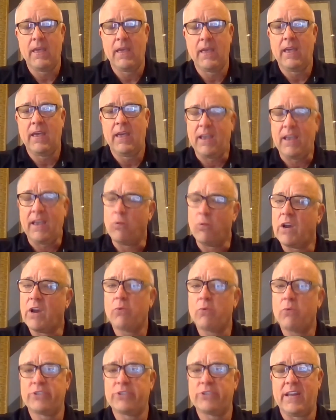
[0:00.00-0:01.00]
And what I
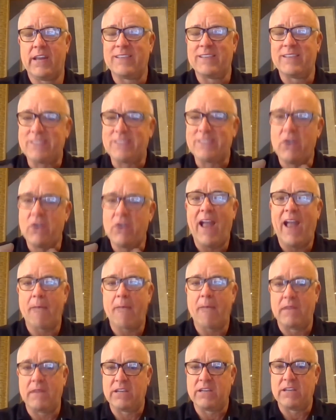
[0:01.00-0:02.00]
will tell you is their
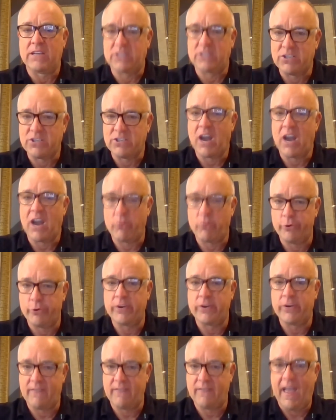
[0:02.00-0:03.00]
happiness is not
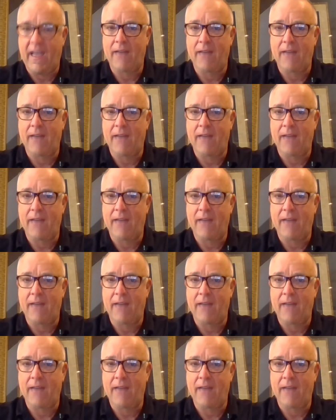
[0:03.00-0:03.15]
rooted in that.